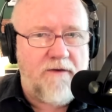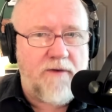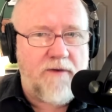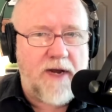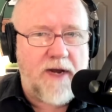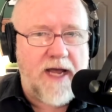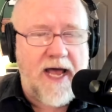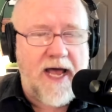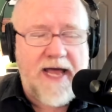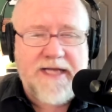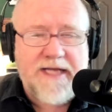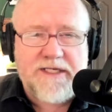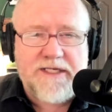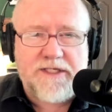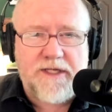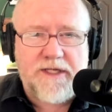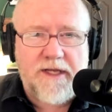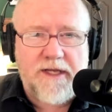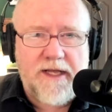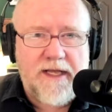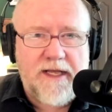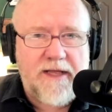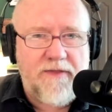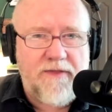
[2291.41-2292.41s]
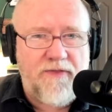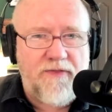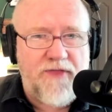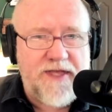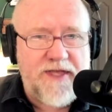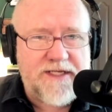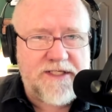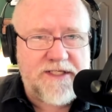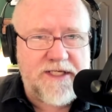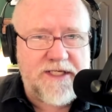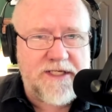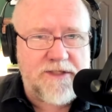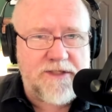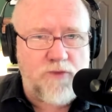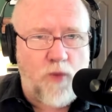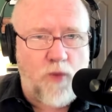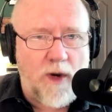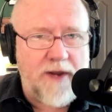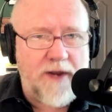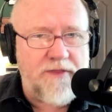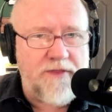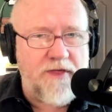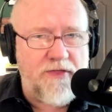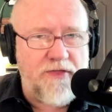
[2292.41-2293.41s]
Guys, this is
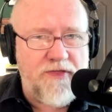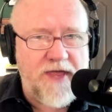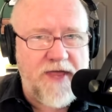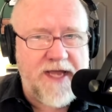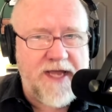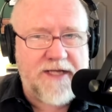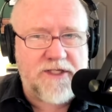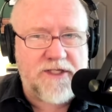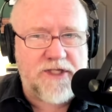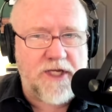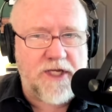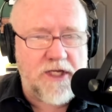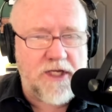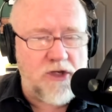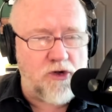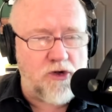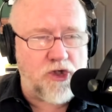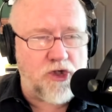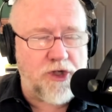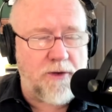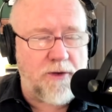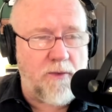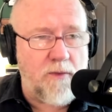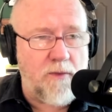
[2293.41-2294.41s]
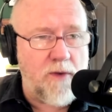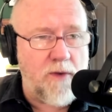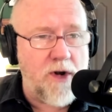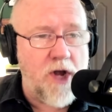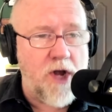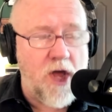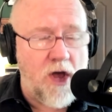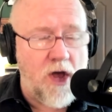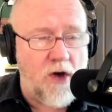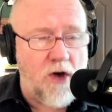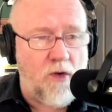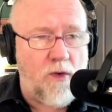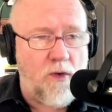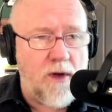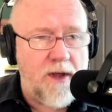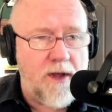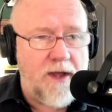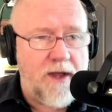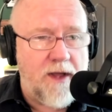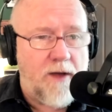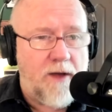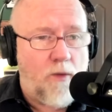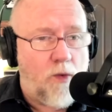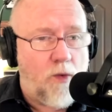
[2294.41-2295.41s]
one of the things you should know
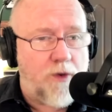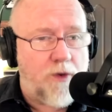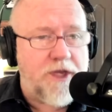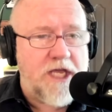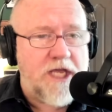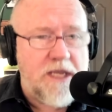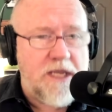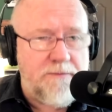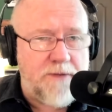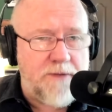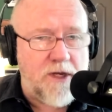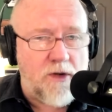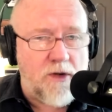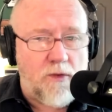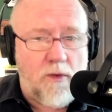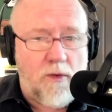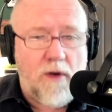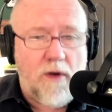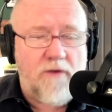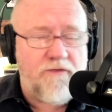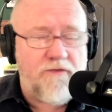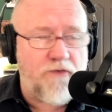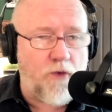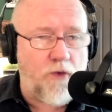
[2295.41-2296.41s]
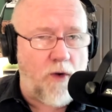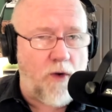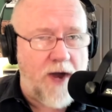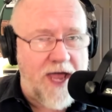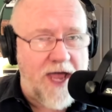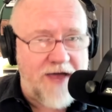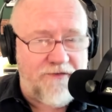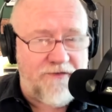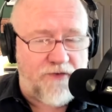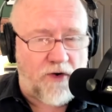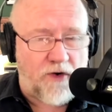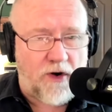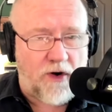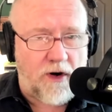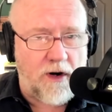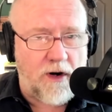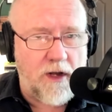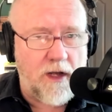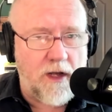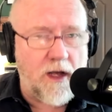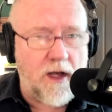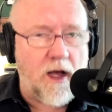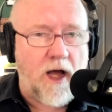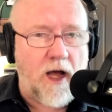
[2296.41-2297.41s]
will keep you forever
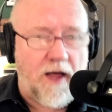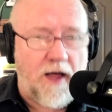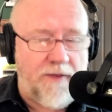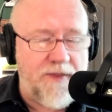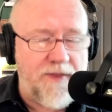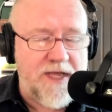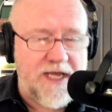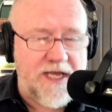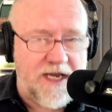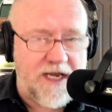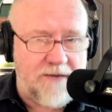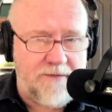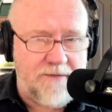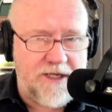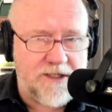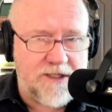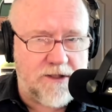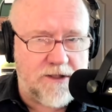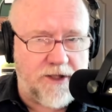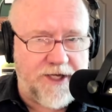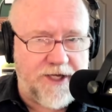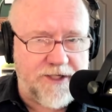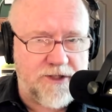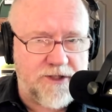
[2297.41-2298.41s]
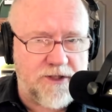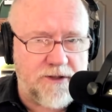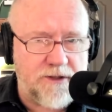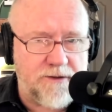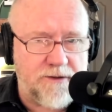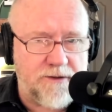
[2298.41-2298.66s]
on the enemies list.